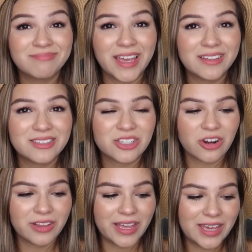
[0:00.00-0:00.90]
They can
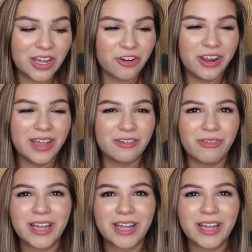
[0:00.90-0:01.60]
start like hearing and